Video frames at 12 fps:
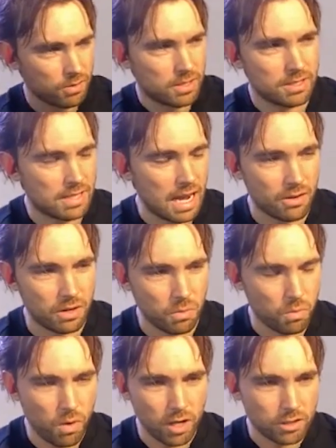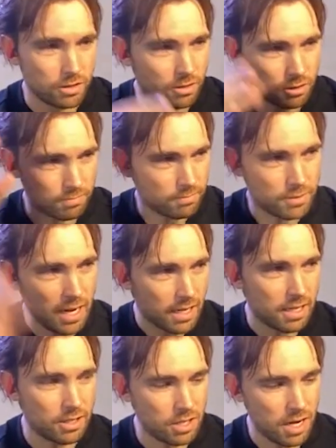sit down and watch a
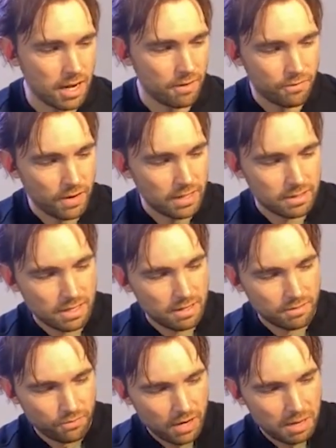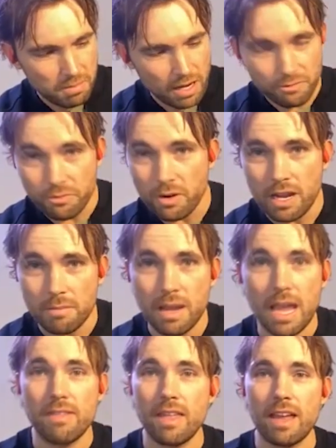Jackie Chan fight scene frame by
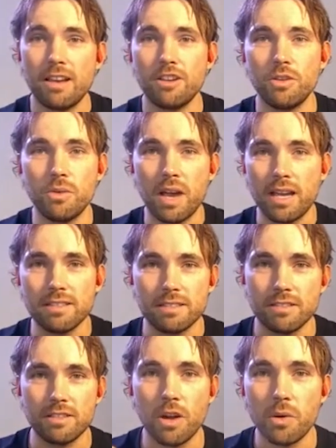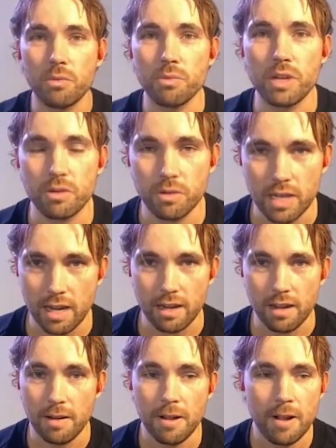frame, and then you guys go and
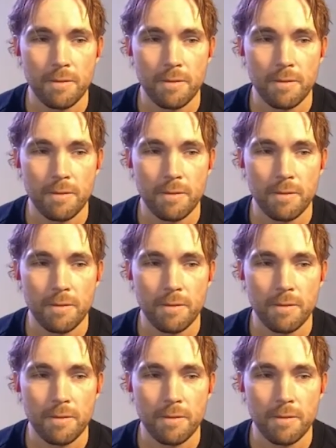recreate it.